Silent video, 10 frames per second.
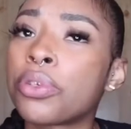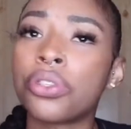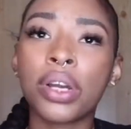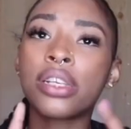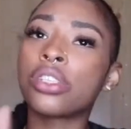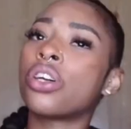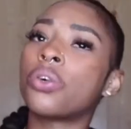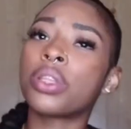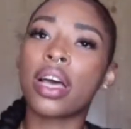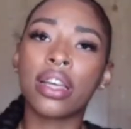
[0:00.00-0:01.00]
You guys know
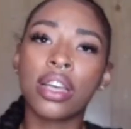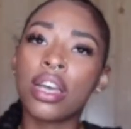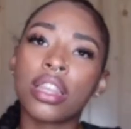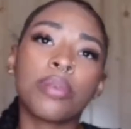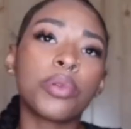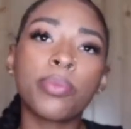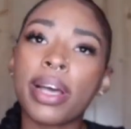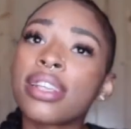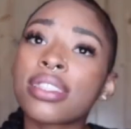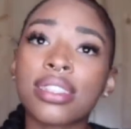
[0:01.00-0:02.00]
that the blue
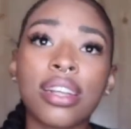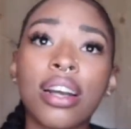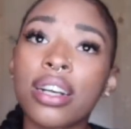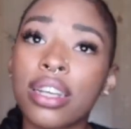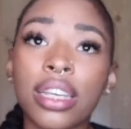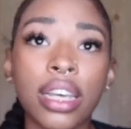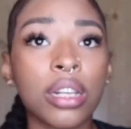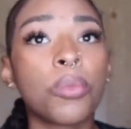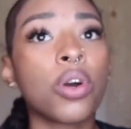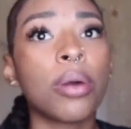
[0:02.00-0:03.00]
mask is not cutting it
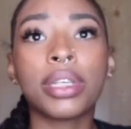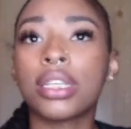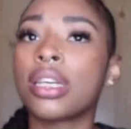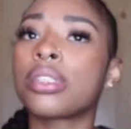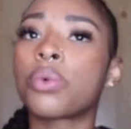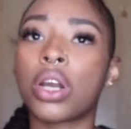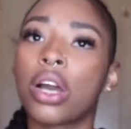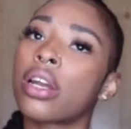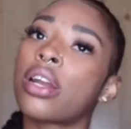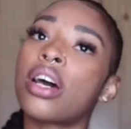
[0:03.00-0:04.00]
anymore. I mean, yes, we're not
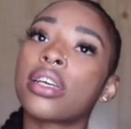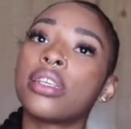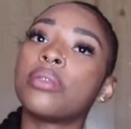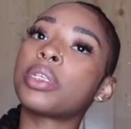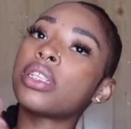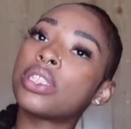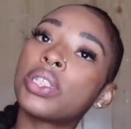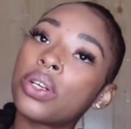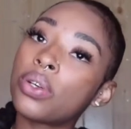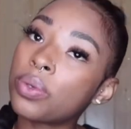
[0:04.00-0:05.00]
gonna knock it because you
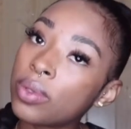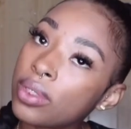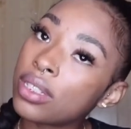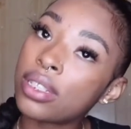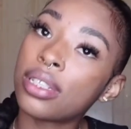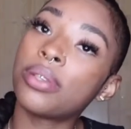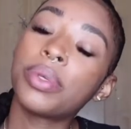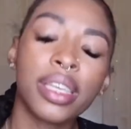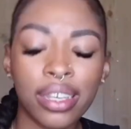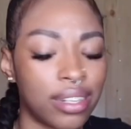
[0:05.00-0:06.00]
know, we
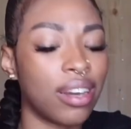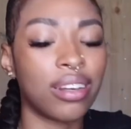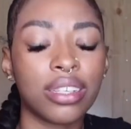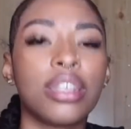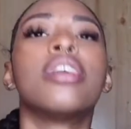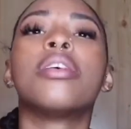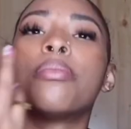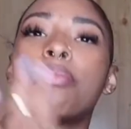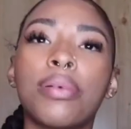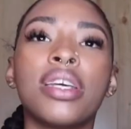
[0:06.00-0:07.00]
can't knock it
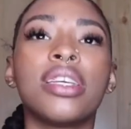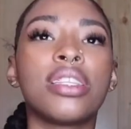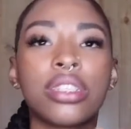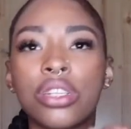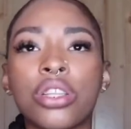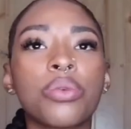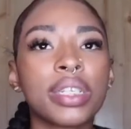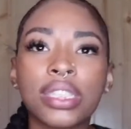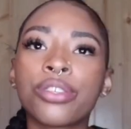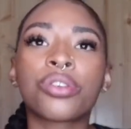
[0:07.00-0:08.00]
but there's other ways
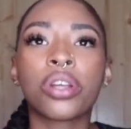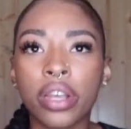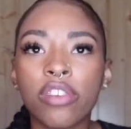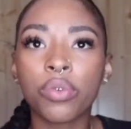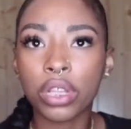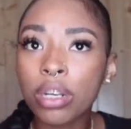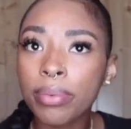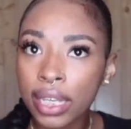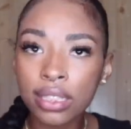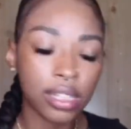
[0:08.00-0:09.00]
to get creative with our
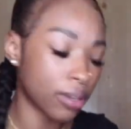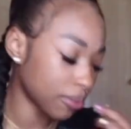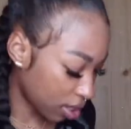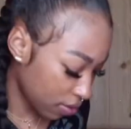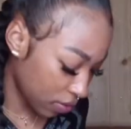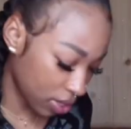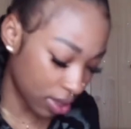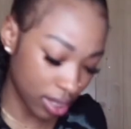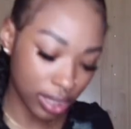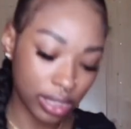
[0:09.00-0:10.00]
mask now. Love
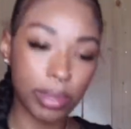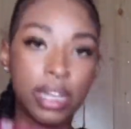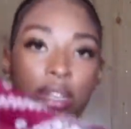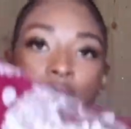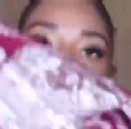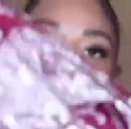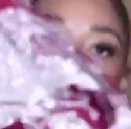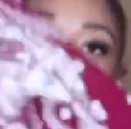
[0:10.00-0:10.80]
this mask.